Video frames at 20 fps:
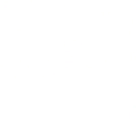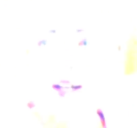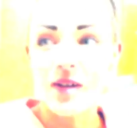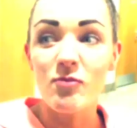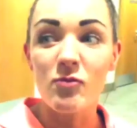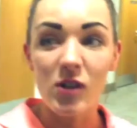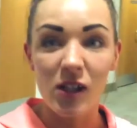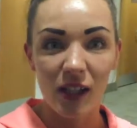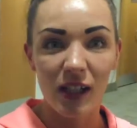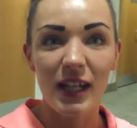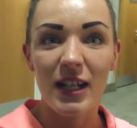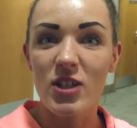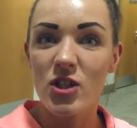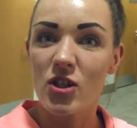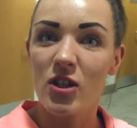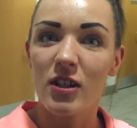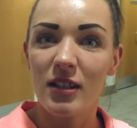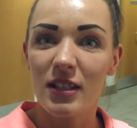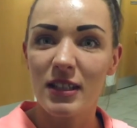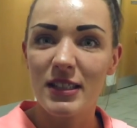I'm really
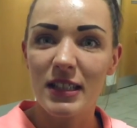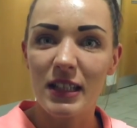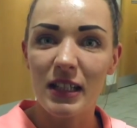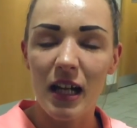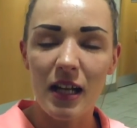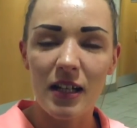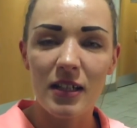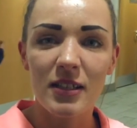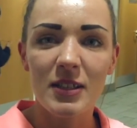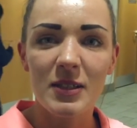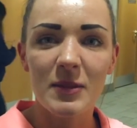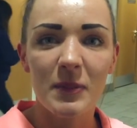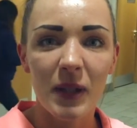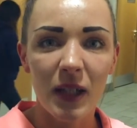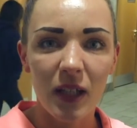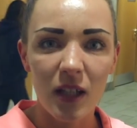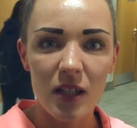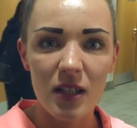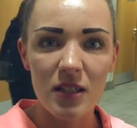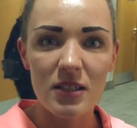enjoying this class
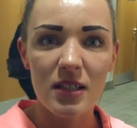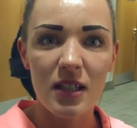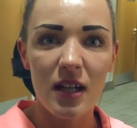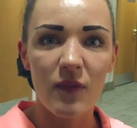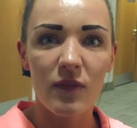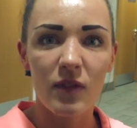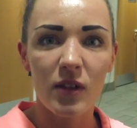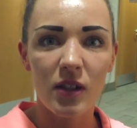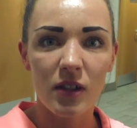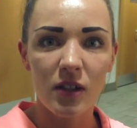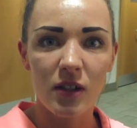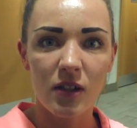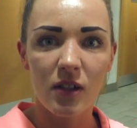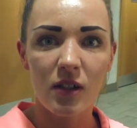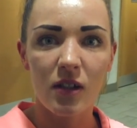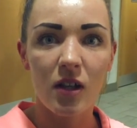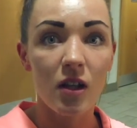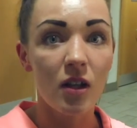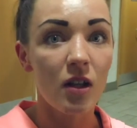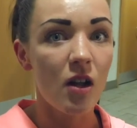because I've learned
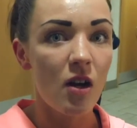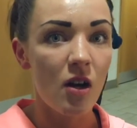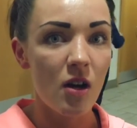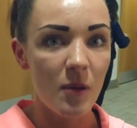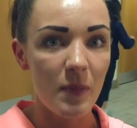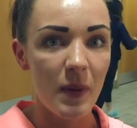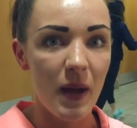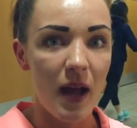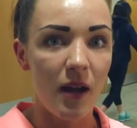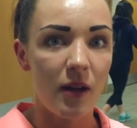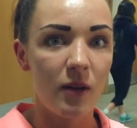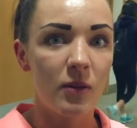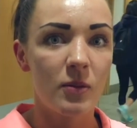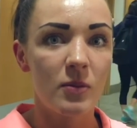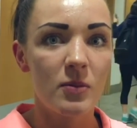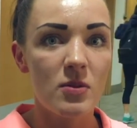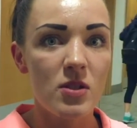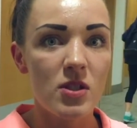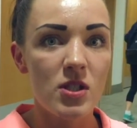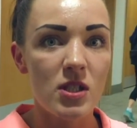a lot
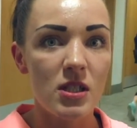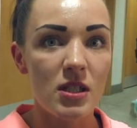about